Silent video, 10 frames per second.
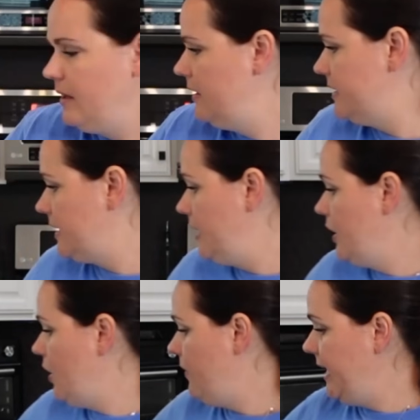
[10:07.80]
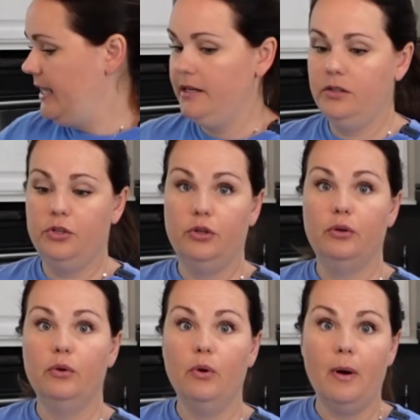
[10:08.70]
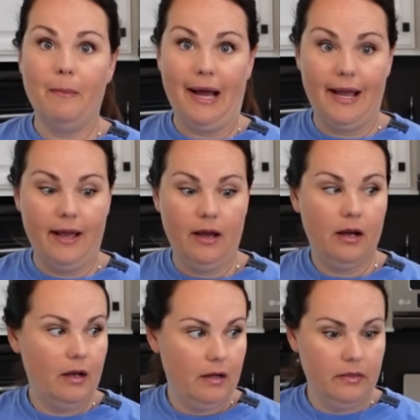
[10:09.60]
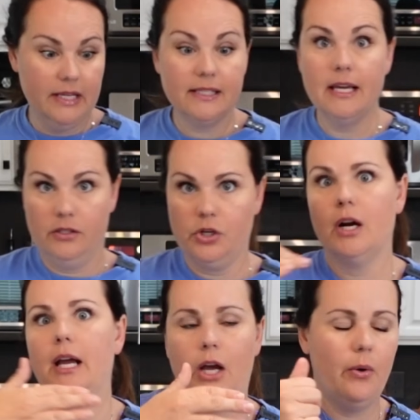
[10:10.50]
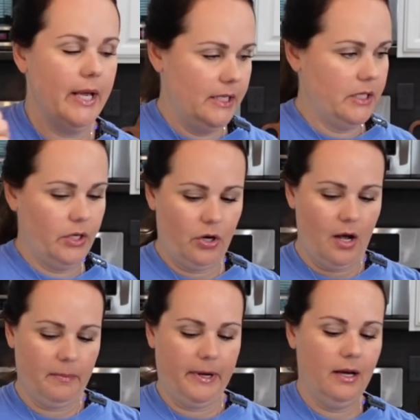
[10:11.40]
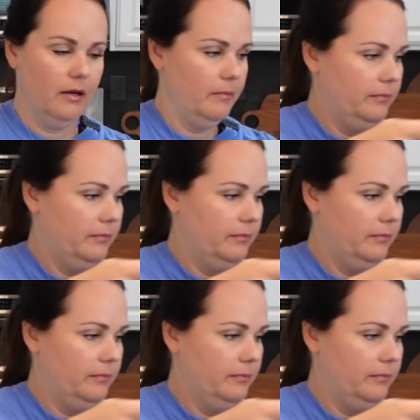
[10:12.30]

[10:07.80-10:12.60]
This can go into this insert can go into the crock pot.